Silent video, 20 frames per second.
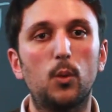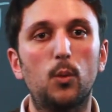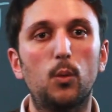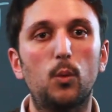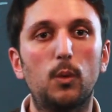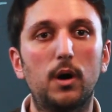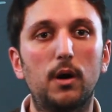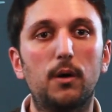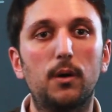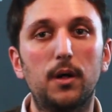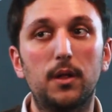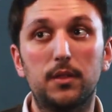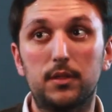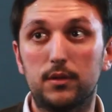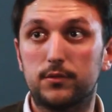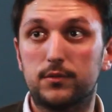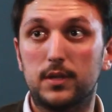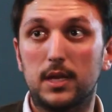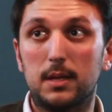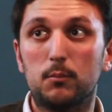Well, the
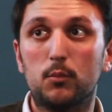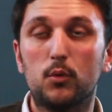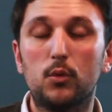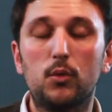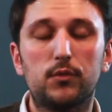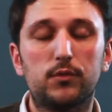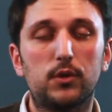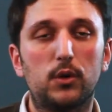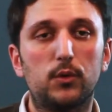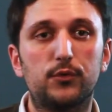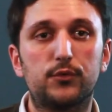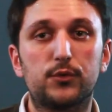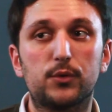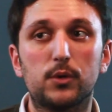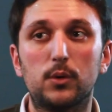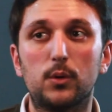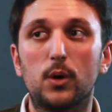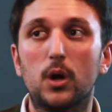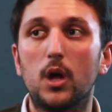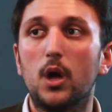same rules hold
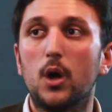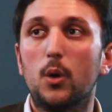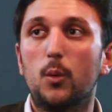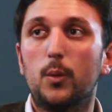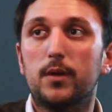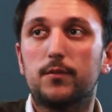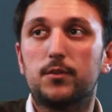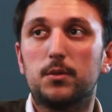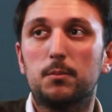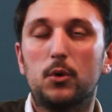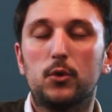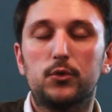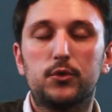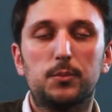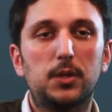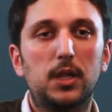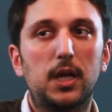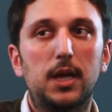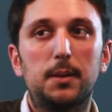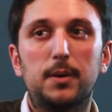true. We have to
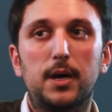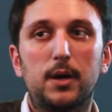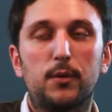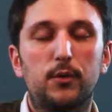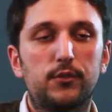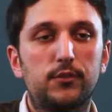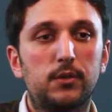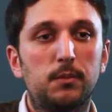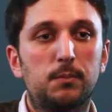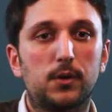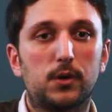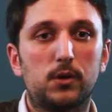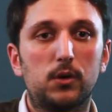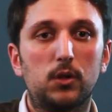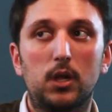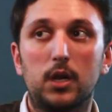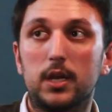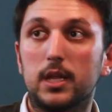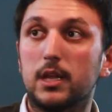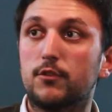multiply by reciprocal
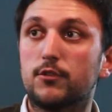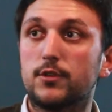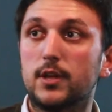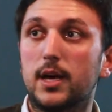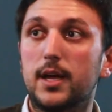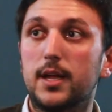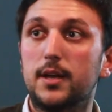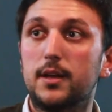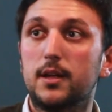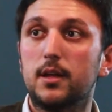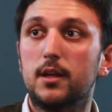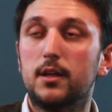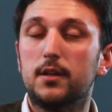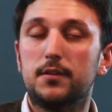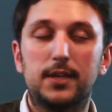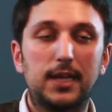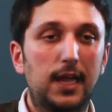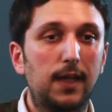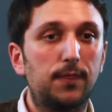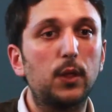on each side
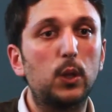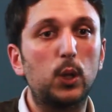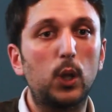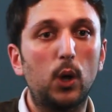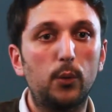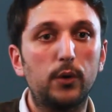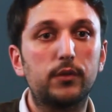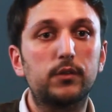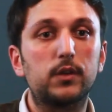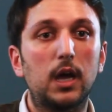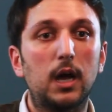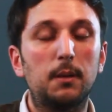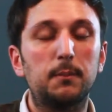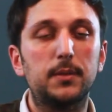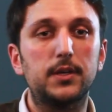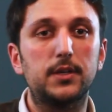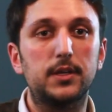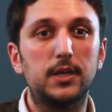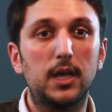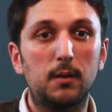to get the lowest common
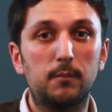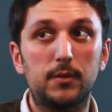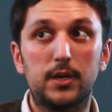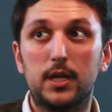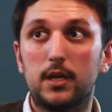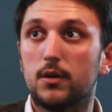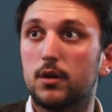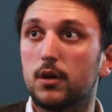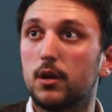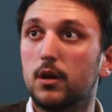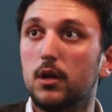denominator.